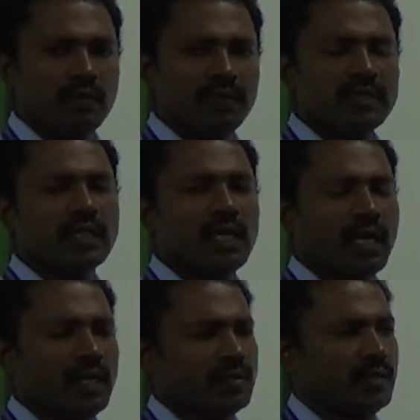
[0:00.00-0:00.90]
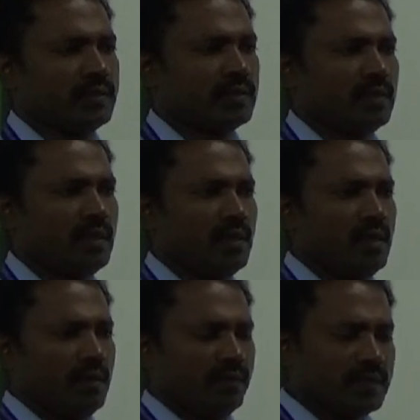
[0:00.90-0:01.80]
physical clusters.
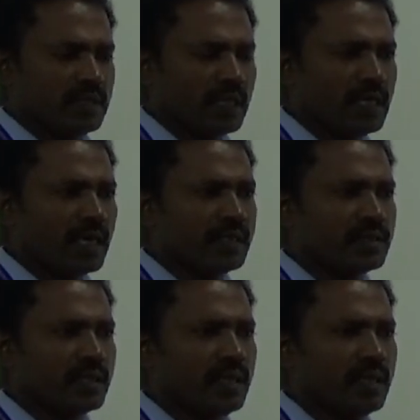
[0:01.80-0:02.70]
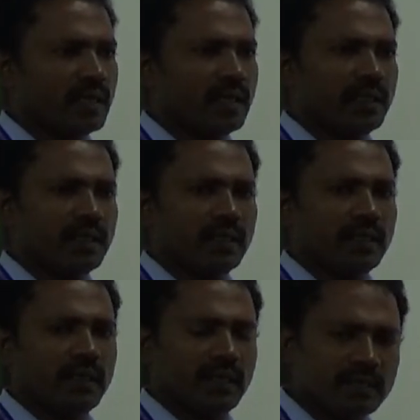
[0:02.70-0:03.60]
Physical cluster
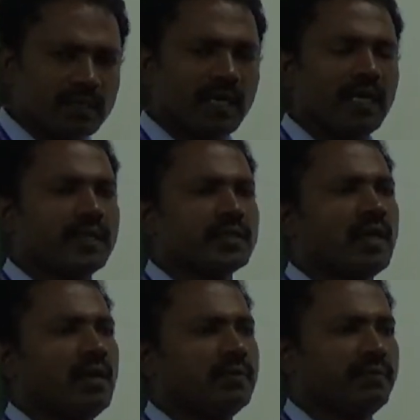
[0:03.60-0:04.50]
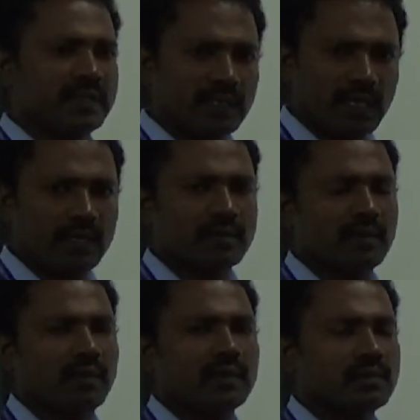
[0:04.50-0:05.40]
is the collection of physical
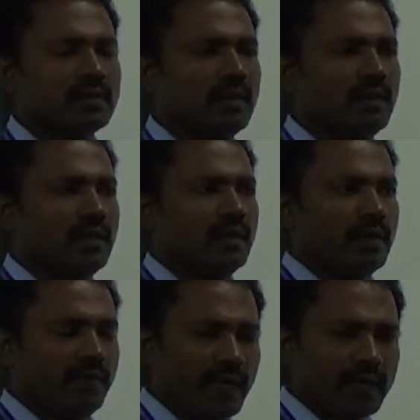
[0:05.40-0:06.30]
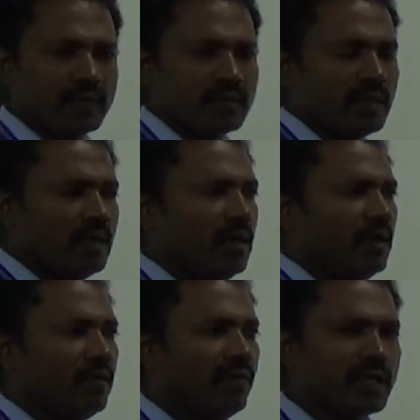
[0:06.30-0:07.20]
servers, whereas
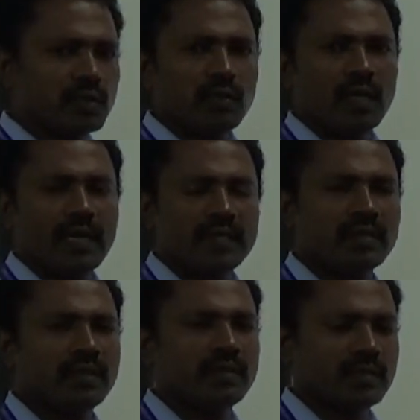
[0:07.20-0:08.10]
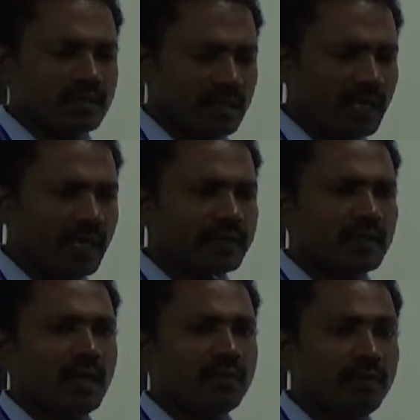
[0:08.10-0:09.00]
virtual clusters is the
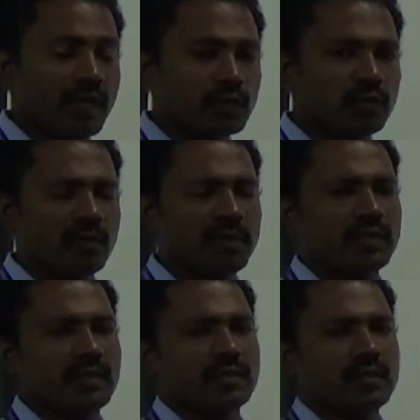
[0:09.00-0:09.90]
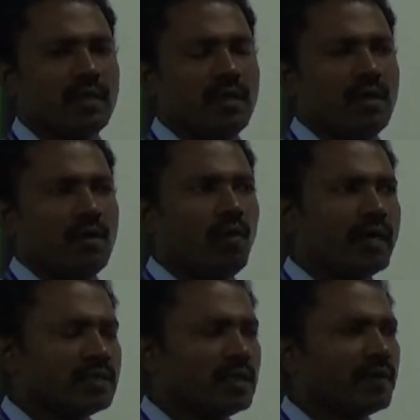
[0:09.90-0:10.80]
collection of virtual machines.
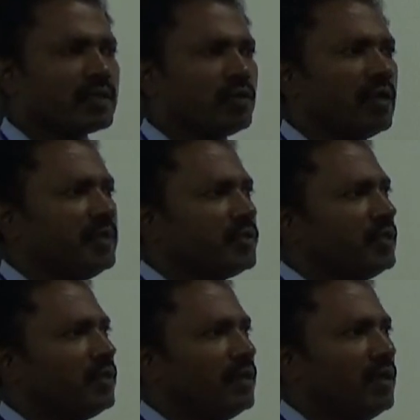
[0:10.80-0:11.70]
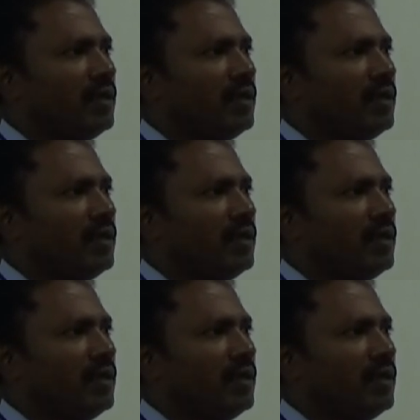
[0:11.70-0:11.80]
What is a virtual machine?